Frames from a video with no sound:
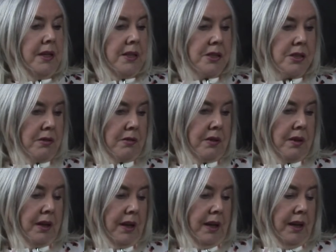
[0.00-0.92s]
So
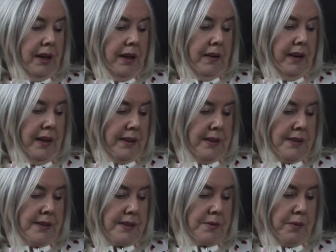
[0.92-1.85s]
that
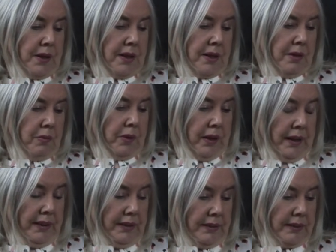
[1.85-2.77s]
is where we're
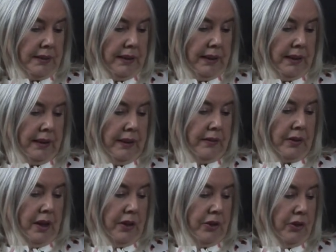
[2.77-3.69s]
at. Uh, the
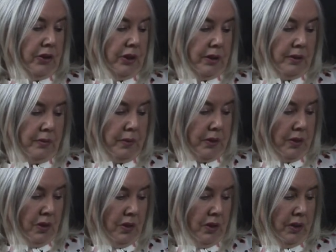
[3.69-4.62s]
credit union went
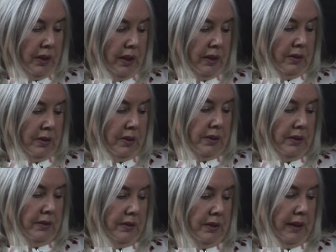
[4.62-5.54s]
on and
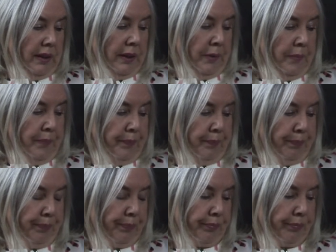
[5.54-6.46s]
on. Um,
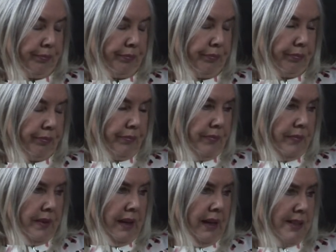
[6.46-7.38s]

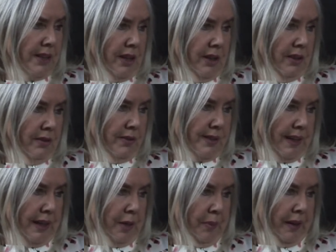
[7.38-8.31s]
it's now
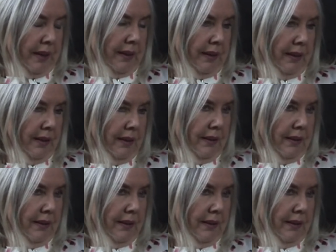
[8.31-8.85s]
celebrating,